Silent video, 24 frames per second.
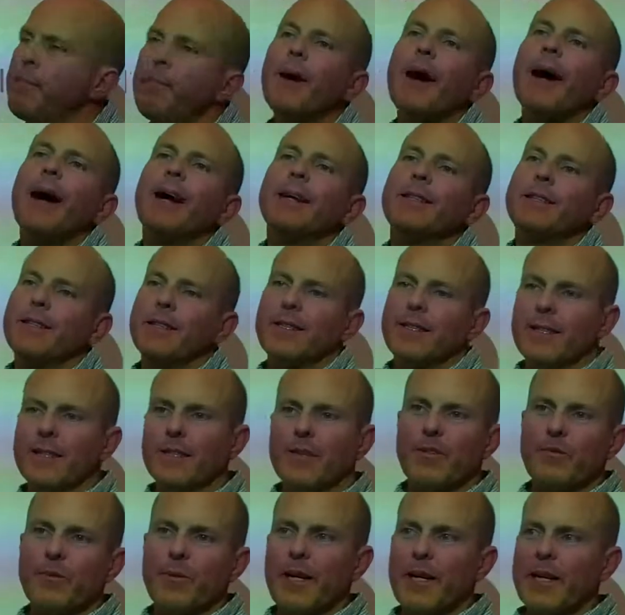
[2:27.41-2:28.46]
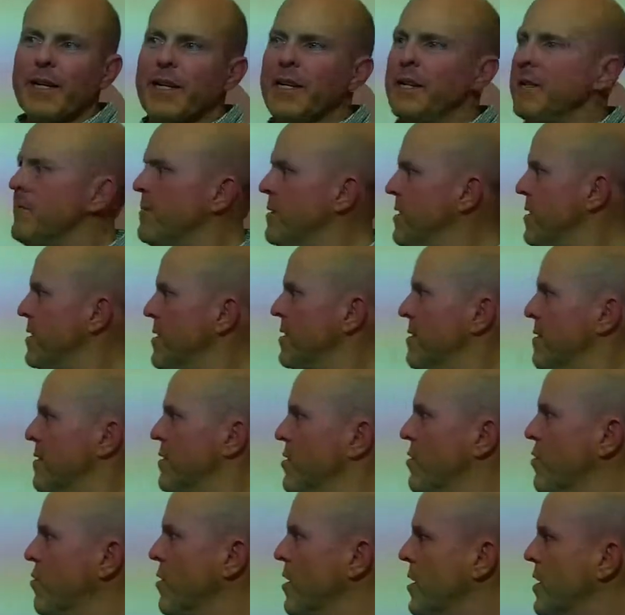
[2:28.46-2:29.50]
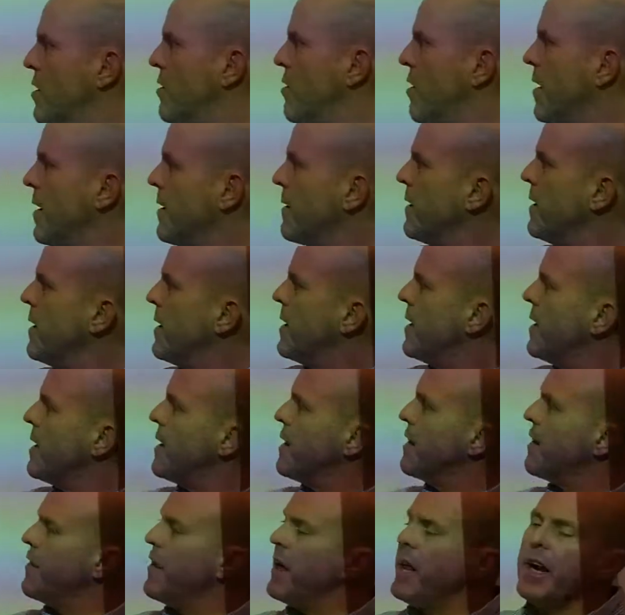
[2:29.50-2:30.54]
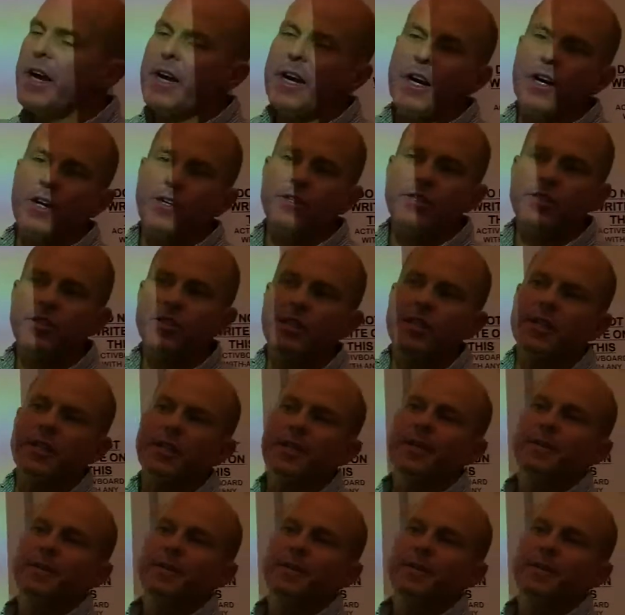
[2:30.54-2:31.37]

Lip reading: it passes it, because we got to keep this story going. Then it goes to the